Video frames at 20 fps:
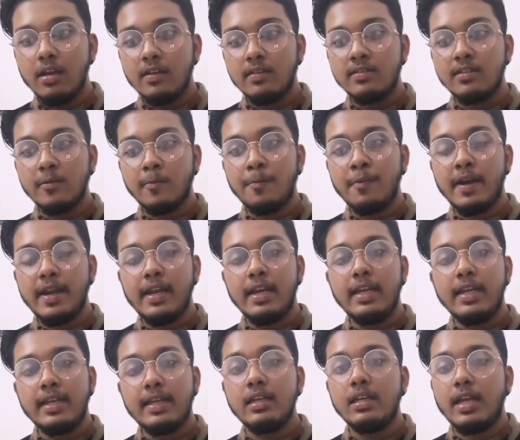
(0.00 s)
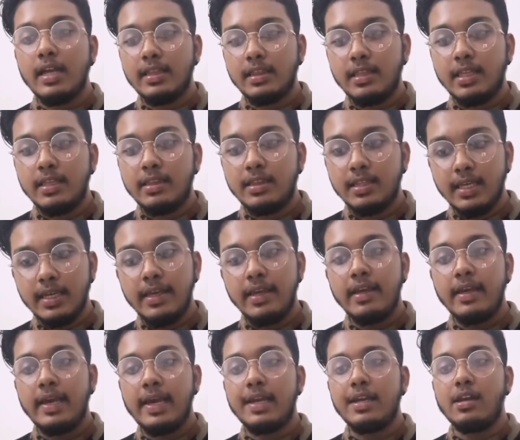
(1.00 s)
Separate legal entity,
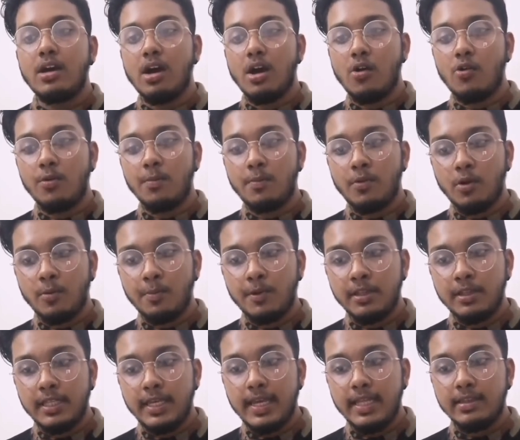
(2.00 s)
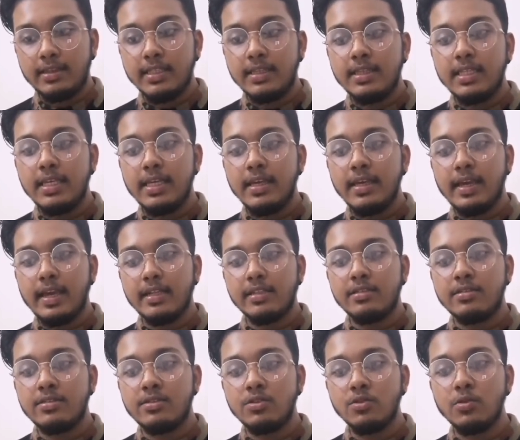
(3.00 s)
can own property entity, can
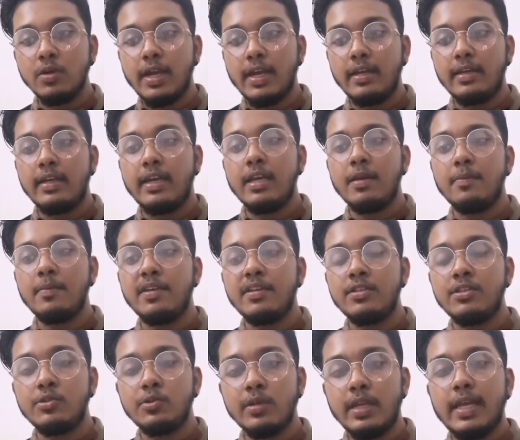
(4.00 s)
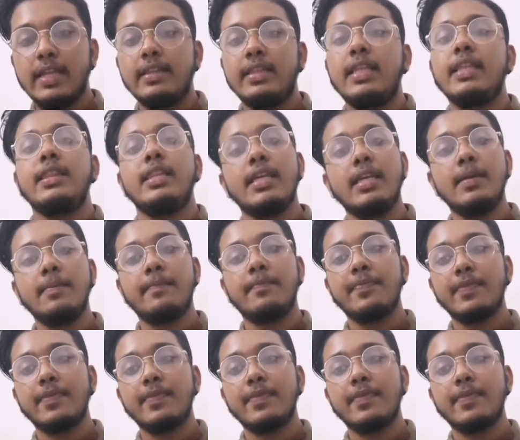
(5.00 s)
sue and can be sued entity.